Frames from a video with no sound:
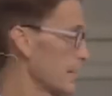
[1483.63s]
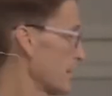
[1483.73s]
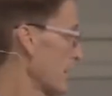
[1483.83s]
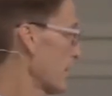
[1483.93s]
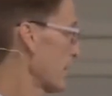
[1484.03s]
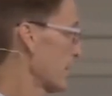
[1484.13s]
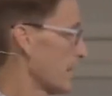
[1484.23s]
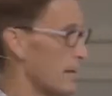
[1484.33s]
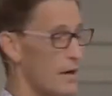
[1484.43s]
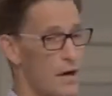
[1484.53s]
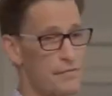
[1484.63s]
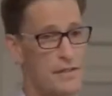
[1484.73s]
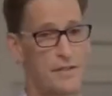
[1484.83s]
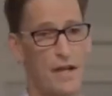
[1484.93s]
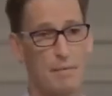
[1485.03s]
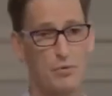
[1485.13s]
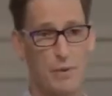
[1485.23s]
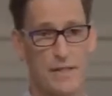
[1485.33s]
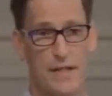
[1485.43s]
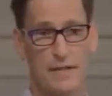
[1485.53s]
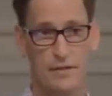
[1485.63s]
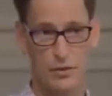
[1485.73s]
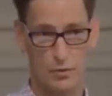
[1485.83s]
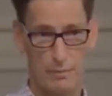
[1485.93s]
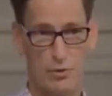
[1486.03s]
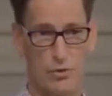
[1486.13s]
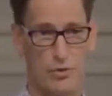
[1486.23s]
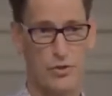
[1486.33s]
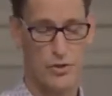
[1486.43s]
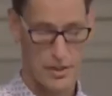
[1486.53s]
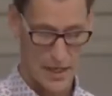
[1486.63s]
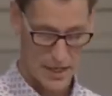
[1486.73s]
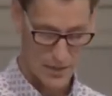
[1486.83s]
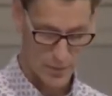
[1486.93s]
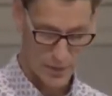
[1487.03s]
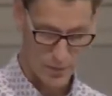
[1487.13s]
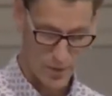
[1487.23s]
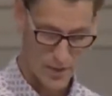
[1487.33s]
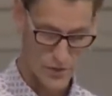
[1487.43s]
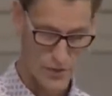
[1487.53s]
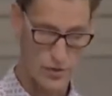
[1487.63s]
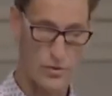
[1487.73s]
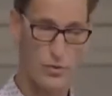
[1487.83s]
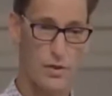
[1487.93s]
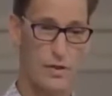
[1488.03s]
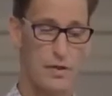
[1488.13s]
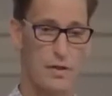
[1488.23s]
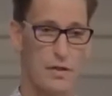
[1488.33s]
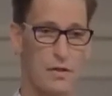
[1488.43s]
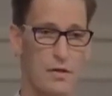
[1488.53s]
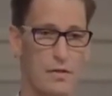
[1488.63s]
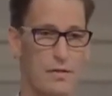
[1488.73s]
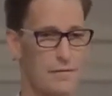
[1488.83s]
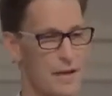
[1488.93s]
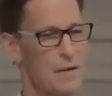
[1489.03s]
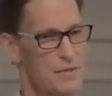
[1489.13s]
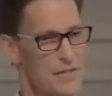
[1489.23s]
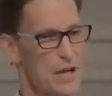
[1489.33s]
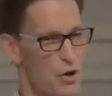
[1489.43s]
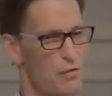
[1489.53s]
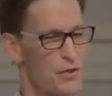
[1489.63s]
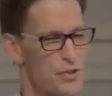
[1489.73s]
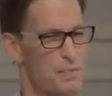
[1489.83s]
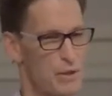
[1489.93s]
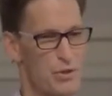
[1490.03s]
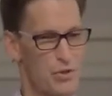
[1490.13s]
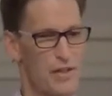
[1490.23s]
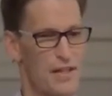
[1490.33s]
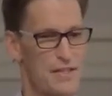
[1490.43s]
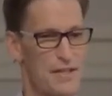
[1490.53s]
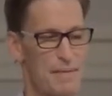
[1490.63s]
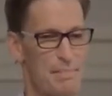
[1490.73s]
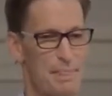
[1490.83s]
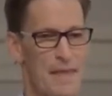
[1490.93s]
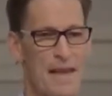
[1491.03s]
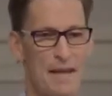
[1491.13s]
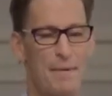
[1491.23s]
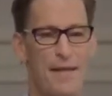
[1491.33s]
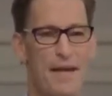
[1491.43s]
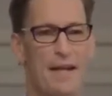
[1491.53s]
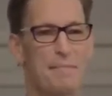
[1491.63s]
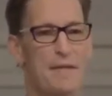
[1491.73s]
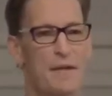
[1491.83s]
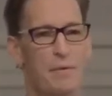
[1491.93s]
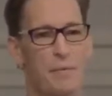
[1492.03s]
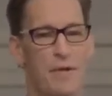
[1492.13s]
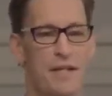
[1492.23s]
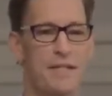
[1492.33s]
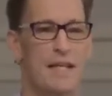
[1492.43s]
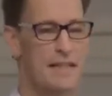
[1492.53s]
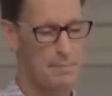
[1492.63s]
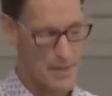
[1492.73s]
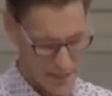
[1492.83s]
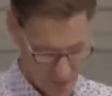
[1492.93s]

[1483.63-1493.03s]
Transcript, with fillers: You know, oftentimes we take the scriptures and we want to I would say over spiritualize them. And by that I mean that we want to take them in